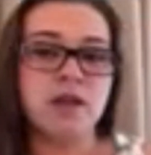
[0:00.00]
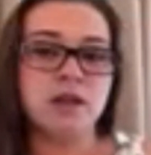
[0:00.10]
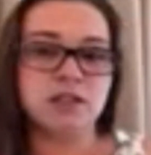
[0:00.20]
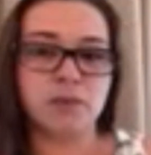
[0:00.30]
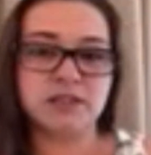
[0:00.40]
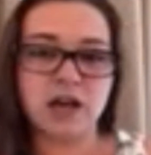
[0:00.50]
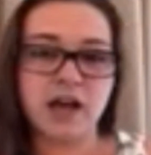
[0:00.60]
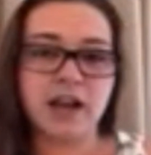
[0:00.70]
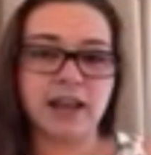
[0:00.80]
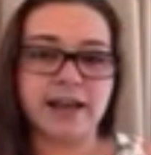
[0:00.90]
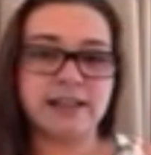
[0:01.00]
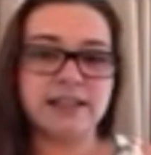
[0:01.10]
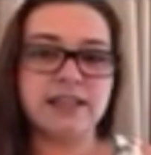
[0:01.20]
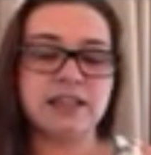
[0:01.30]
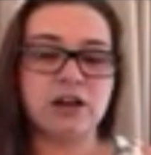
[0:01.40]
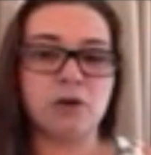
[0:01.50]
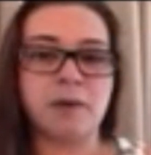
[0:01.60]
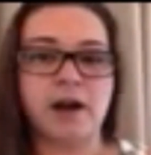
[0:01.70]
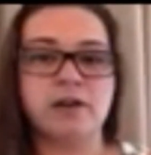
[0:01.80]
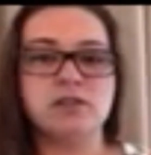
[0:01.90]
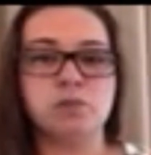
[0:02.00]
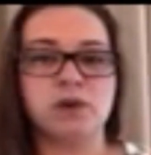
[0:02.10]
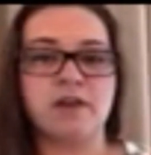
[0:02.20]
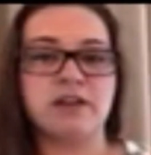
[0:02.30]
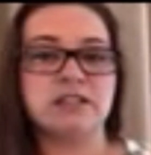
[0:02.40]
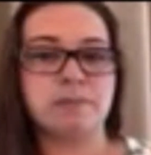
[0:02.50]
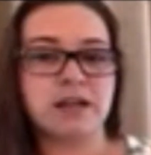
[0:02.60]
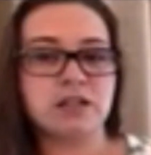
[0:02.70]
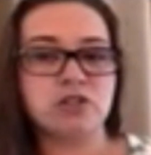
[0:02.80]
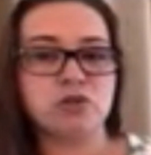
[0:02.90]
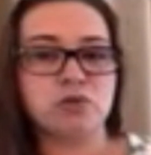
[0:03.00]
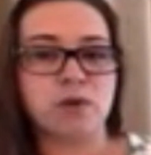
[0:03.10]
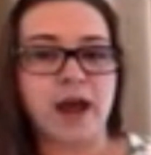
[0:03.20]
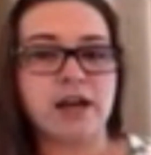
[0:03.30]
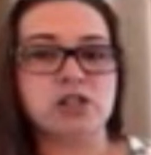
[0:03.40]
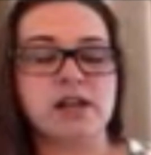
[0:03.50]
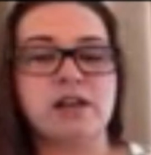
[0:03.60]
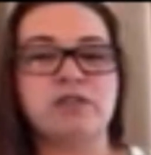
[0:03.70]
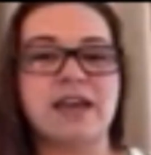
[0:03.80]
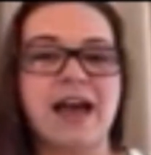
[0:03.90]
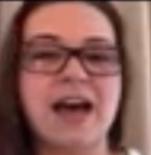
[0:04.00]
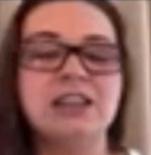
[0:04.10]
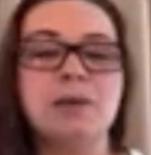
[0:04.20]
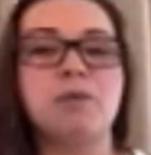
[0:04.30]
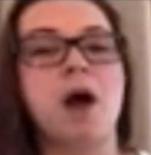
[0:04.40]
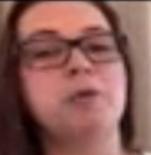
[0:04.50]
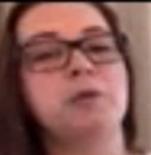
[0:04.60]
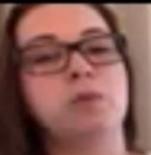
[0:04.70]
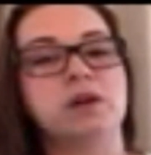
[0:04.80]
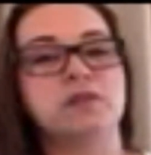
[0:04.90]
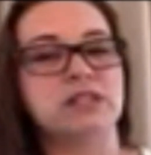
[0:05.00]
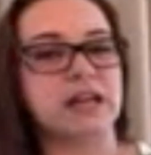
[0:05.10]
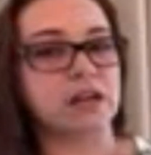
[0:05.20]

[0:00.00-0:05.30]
So it's unlikely that her parents would have expected to crash, and if they had, they probably would have stayed